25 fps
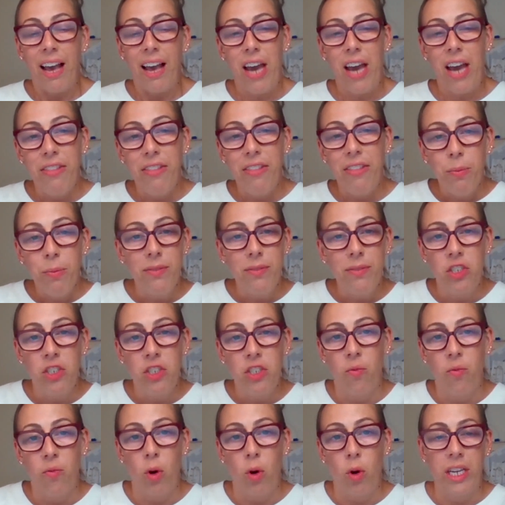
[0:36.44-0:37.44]
I've had the
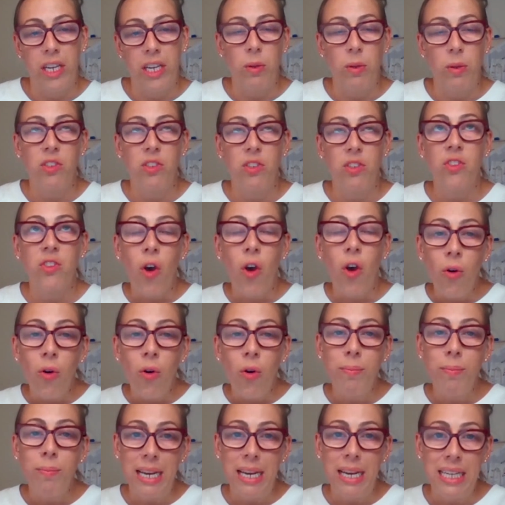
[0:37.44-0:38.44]
privilege of working with
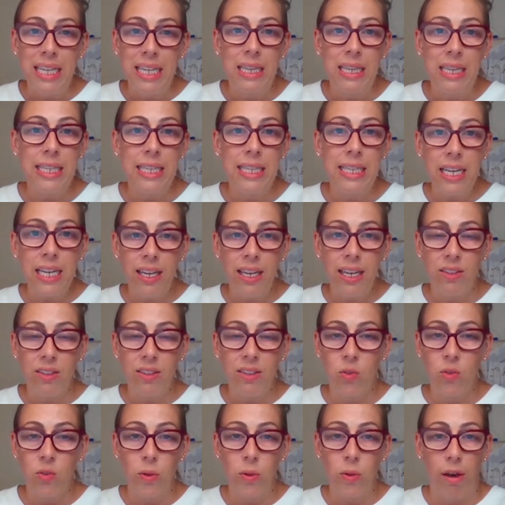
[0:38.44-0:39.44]
so many
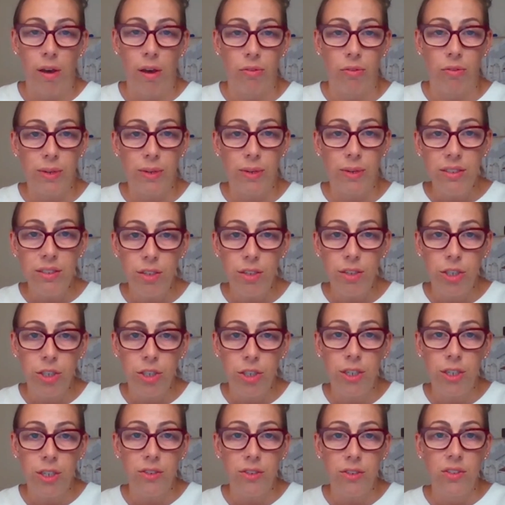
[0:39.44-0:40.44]
leading school health
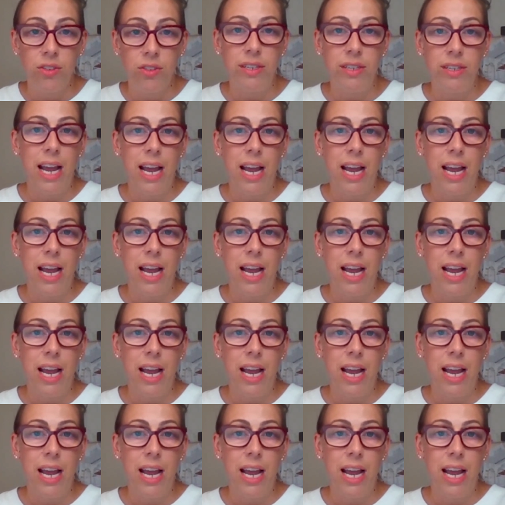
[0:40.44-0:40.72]
researchers,